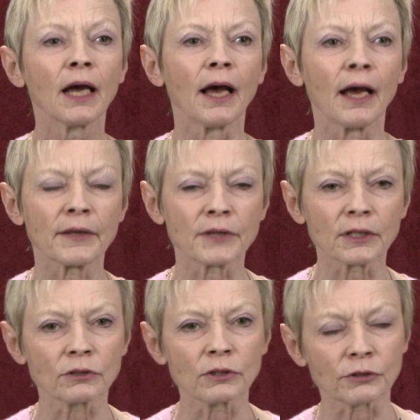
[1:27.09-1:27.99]
And they
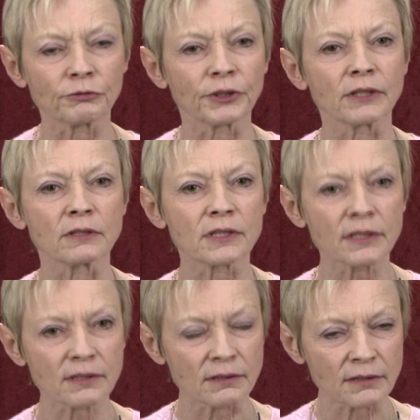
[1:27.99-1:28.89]
could look for
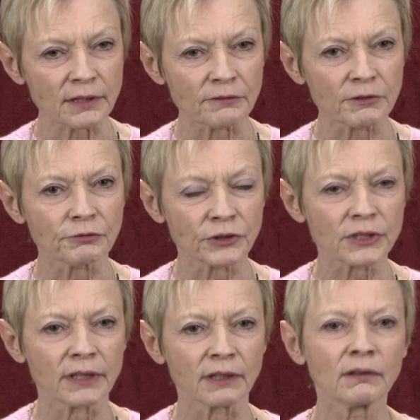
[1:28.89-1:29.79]
consistency of the
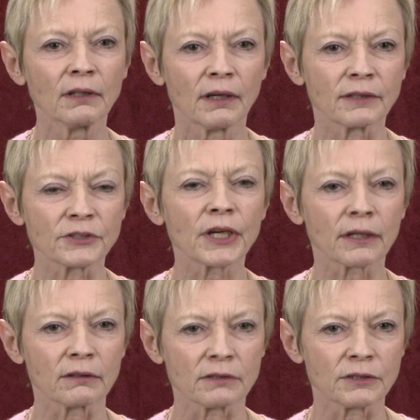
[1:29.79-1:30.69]
footing and check
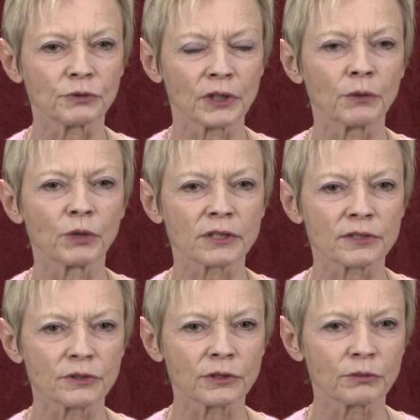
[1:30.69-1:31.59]
that it really was
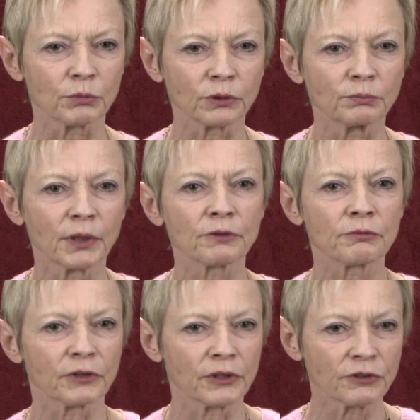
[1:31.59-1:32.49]
suitable both
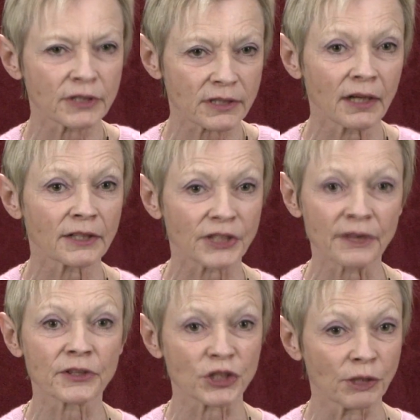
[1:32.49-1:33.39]
for the dressage
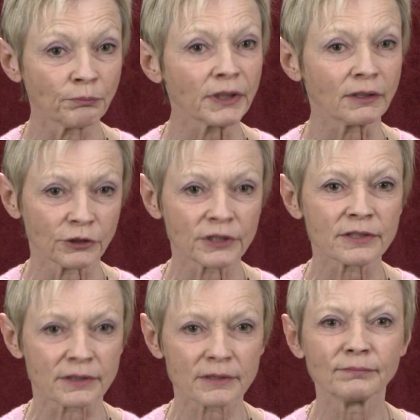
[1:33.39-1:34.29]
and the jumping
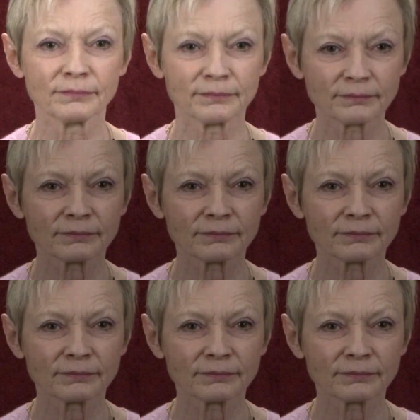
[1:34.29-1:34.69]
horses.